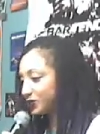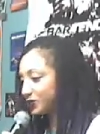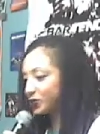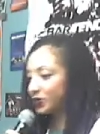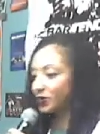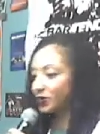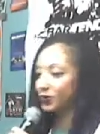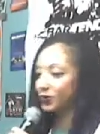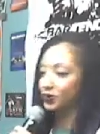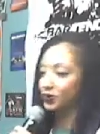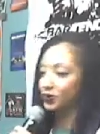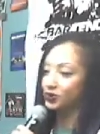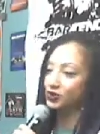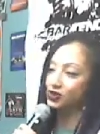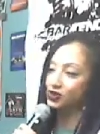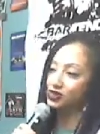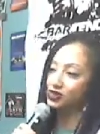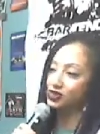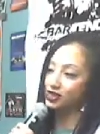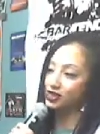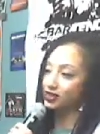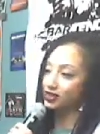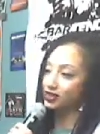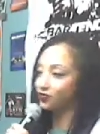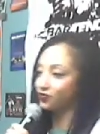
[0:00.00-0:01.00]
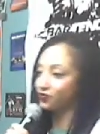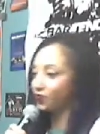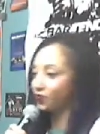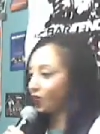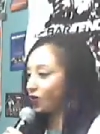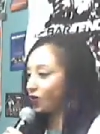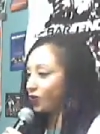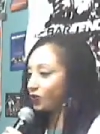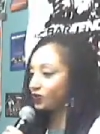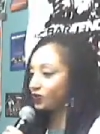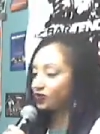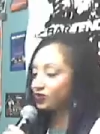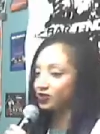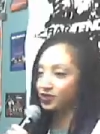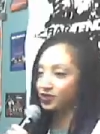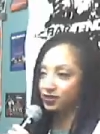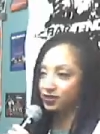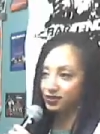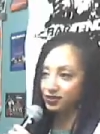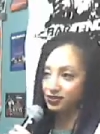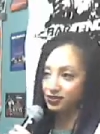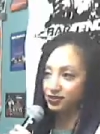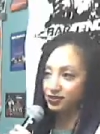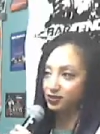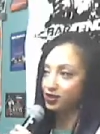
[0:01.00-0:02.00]
soul to folk
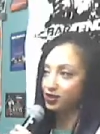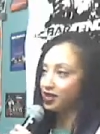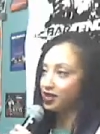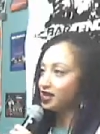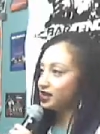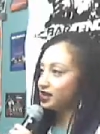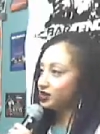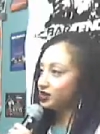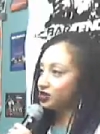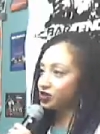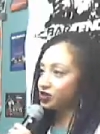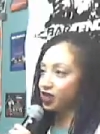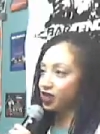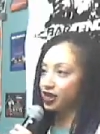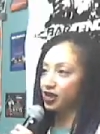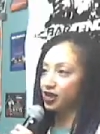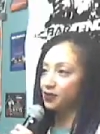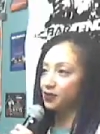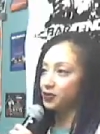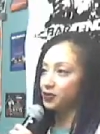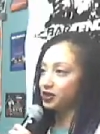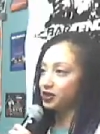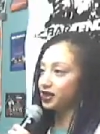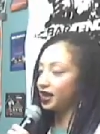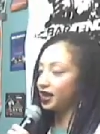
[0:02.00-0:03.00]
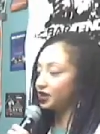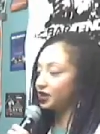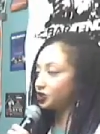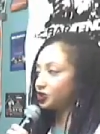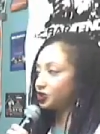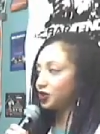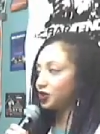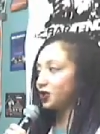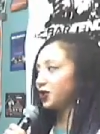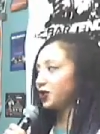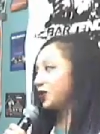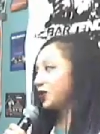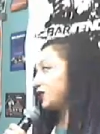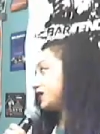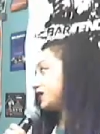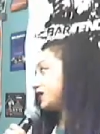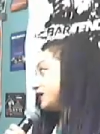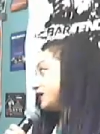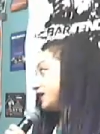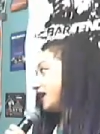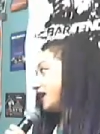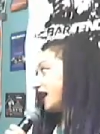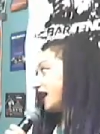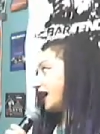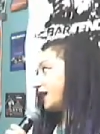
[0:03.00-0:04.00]
to straight up electro
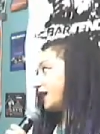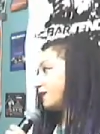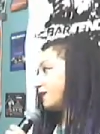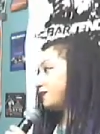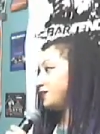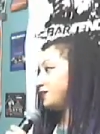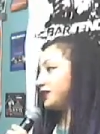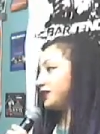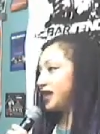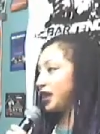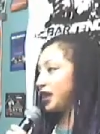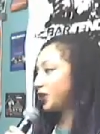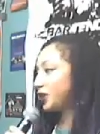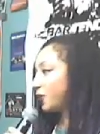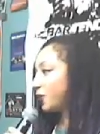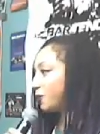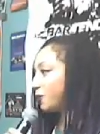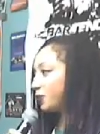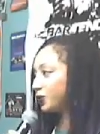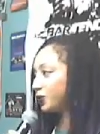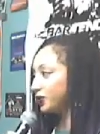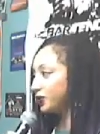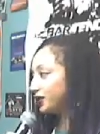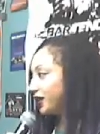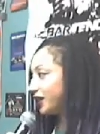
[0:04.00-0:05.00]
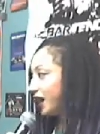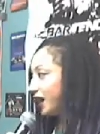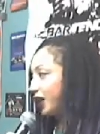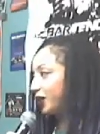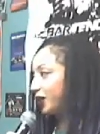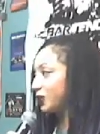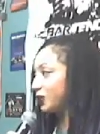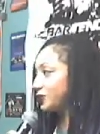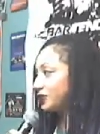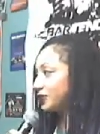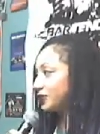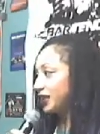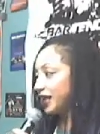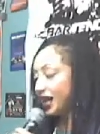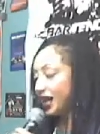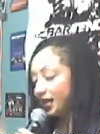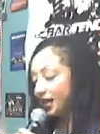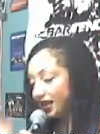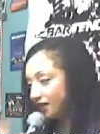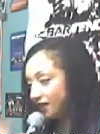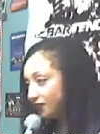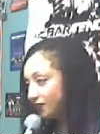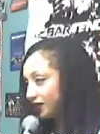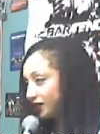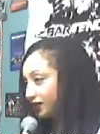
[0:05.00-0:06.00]
to like ghetto booty house. They got
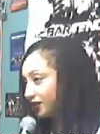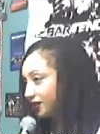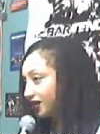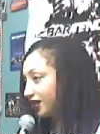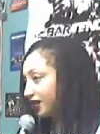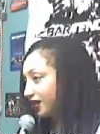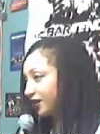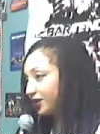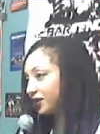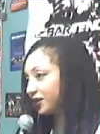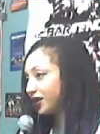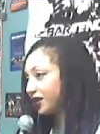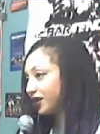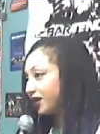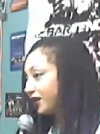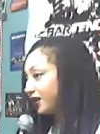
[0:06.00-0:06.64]
everything